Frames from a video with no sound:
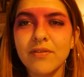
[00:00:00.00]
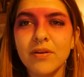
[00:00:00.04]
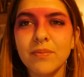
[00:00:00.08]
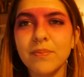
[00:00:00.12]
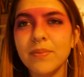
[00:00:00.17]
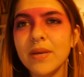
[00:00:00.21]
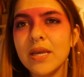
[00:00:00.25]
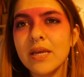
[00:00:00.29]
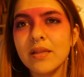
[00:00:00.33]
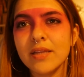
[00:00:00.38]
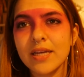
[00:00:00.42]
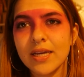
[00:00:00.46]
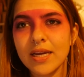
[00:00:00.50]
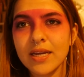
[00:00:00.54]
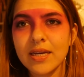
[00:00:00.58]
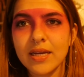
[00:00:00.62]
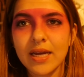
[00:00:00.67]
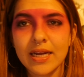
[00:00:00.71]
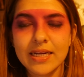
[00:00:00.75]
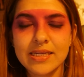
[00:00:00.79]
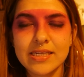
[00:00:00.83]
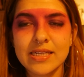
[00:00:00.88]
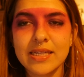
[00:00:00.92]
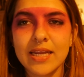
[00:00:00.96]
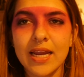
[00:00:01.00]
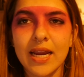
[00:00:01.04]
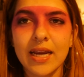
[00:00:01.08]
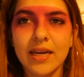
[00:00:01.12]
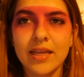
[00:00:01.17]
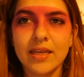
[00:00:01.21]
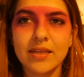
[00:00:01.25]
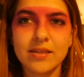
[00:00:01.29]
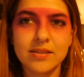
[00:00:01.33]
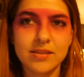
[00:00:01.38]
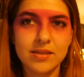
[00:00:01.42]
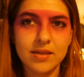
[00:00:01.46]
it being like a
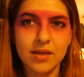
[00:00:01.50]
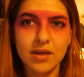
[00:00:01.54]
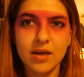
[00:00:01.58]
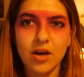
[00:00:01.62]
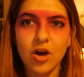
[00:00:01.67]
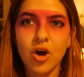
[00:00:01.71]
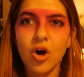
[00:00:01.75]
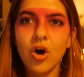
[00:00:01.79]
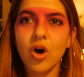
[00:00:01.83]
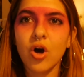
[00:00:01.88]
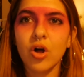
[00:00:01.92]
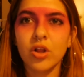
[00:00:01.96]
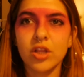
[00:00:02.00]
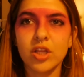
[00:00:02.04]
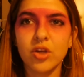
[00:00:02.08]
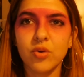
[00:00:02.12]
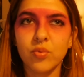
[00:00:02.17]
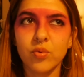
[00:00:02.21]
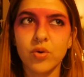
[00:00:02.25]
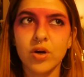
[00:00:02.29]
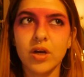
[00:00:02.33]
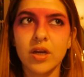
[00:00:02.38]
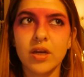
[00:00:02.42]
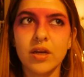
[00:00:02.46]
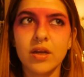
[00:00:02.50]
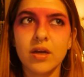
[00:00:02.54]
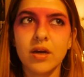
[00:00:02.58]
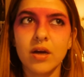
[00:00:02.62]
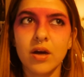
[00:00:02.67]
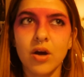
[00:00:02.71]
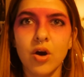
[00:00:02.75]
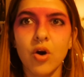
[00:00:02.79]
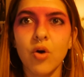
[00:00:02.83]
1980s Hollywood